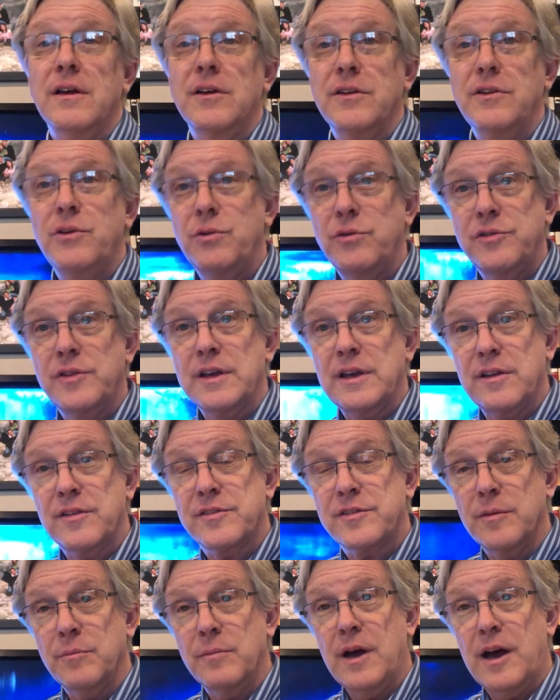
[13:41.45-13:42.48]
using
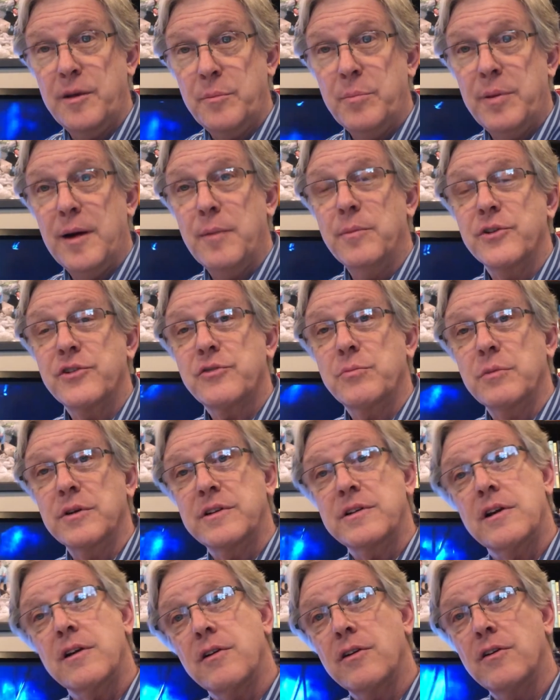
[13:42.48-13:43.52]
some unpublished
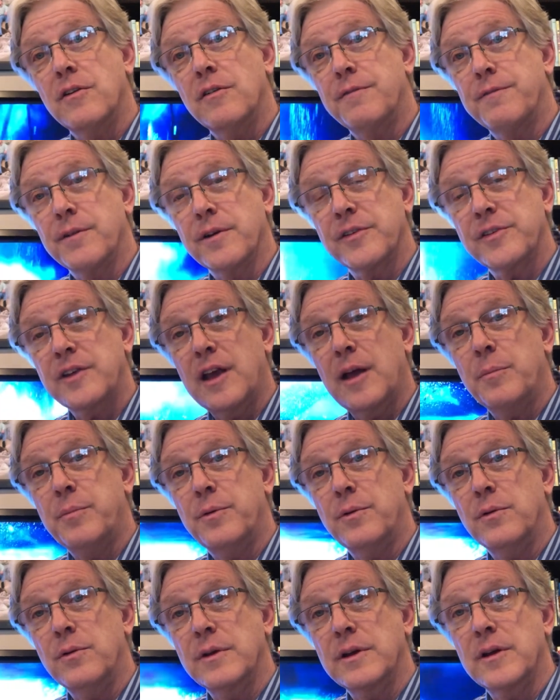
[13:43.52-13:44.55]
material, for
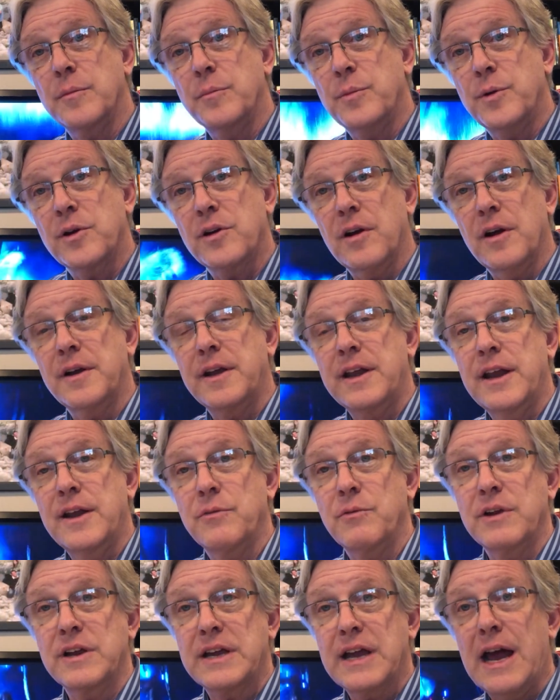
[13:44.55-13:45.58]
example, in a book on
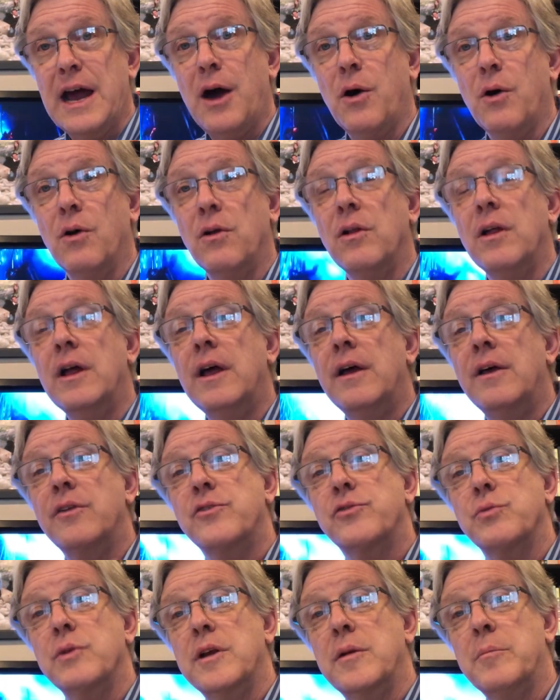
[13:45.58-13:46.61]
Henry Cowell. It
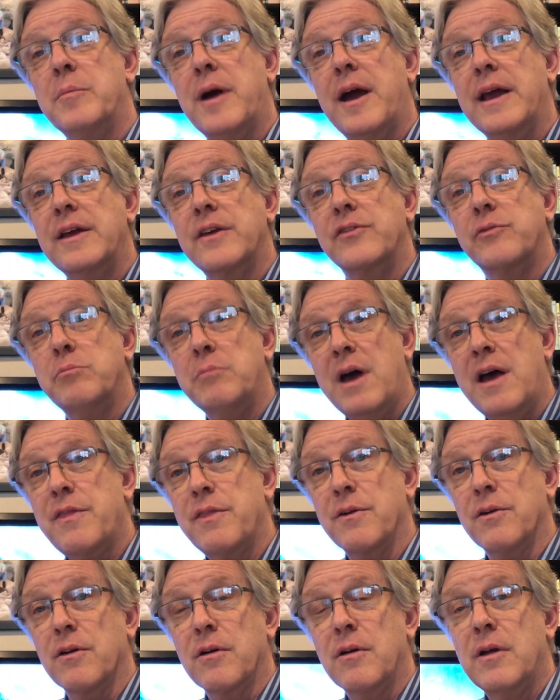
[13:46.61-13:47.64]
was written by his
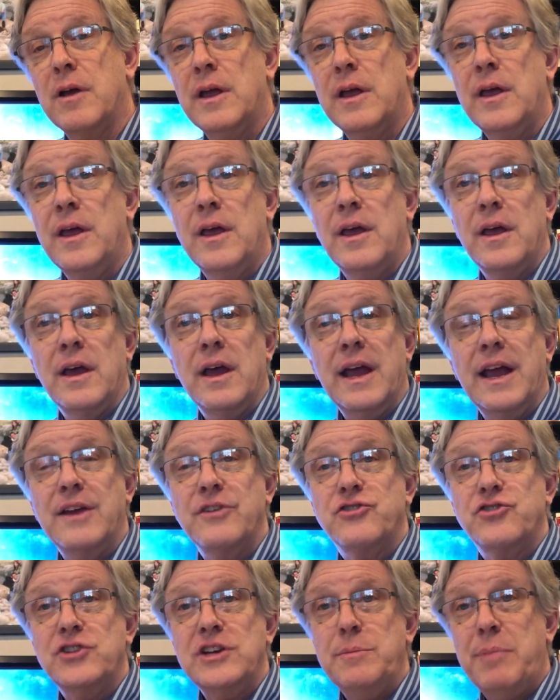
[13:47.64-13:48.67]
mother. And
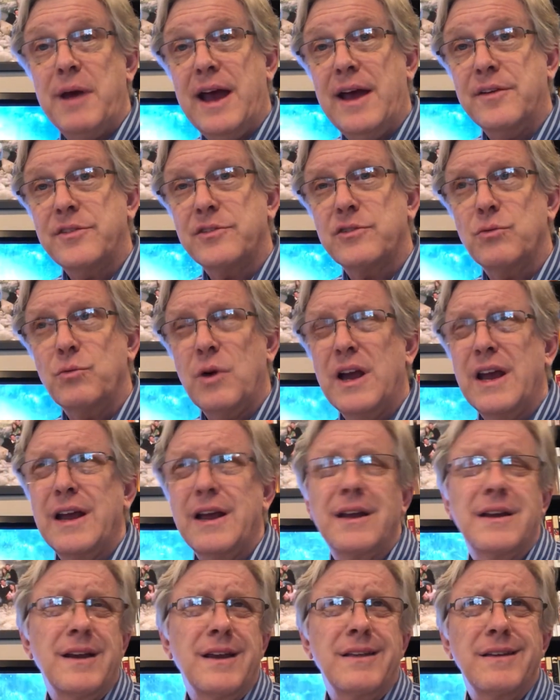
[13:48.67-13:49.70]
she passed away
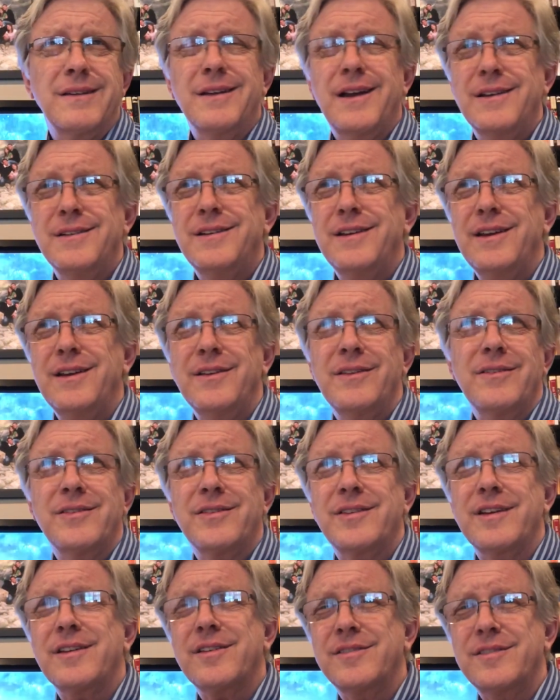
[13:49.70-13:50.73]
in, I think,
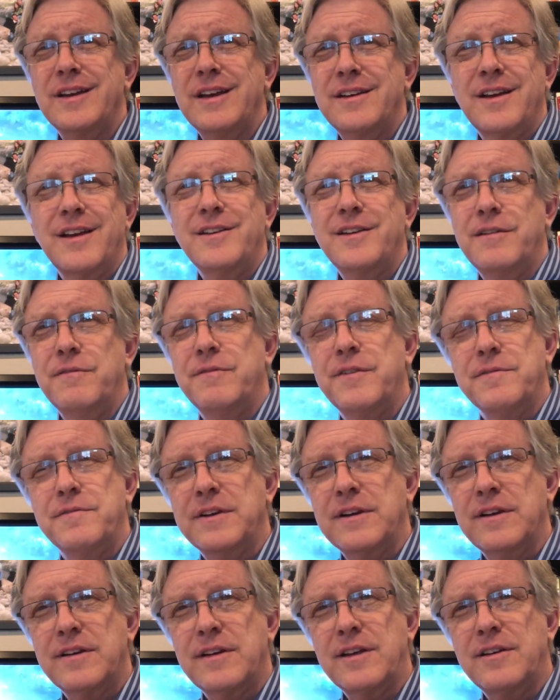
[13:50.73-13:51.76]
1915,
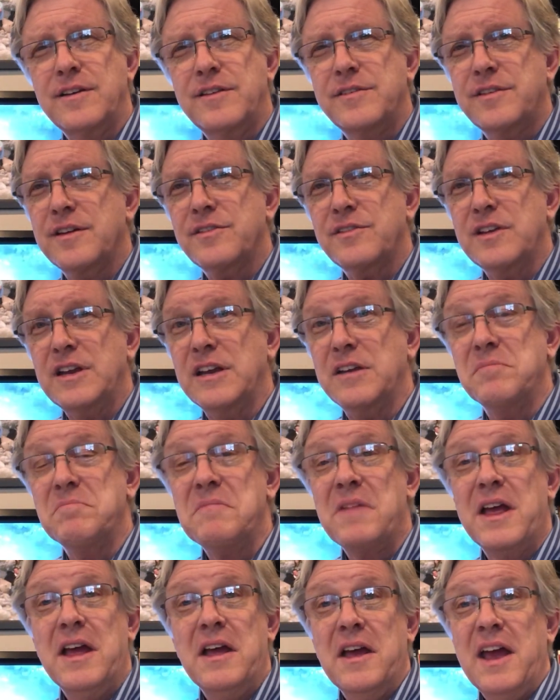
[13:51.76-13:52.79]
1916.
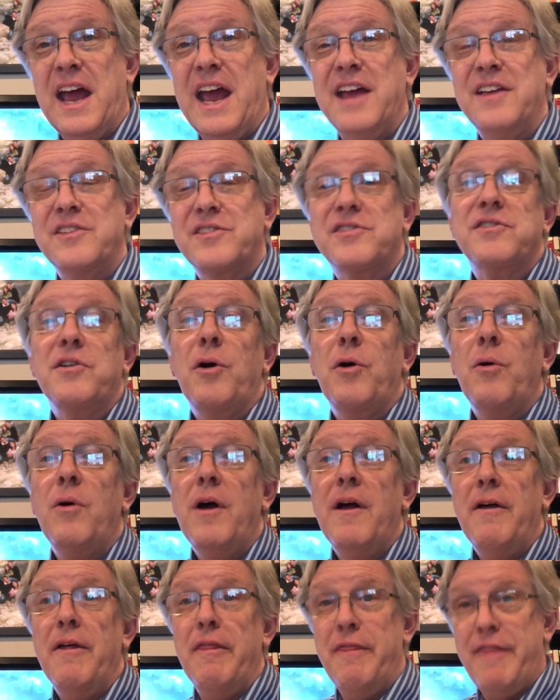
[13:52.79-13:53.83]
And so
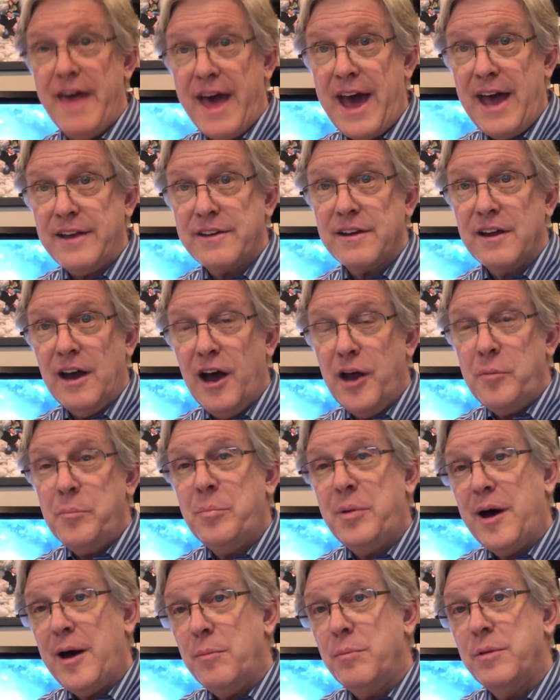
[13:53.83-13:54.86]
that
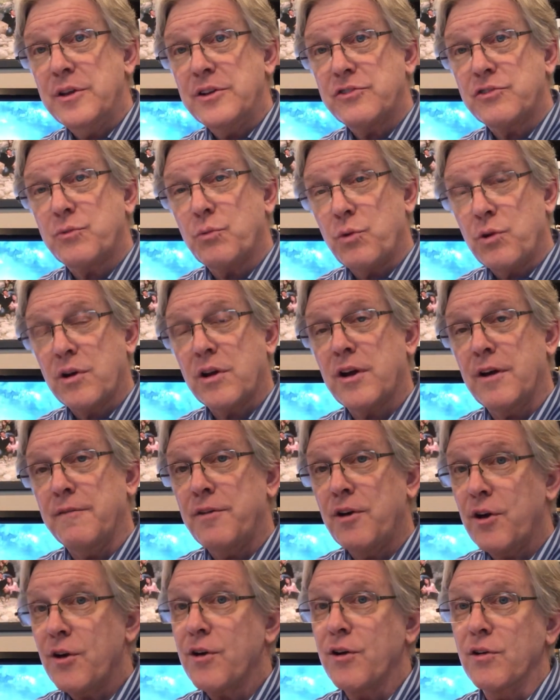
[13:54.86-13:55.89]
unpublished work of
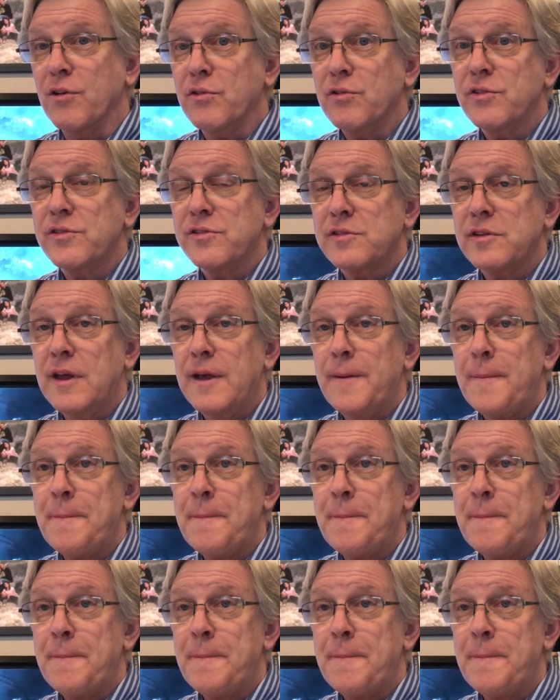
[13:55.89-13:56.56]
hers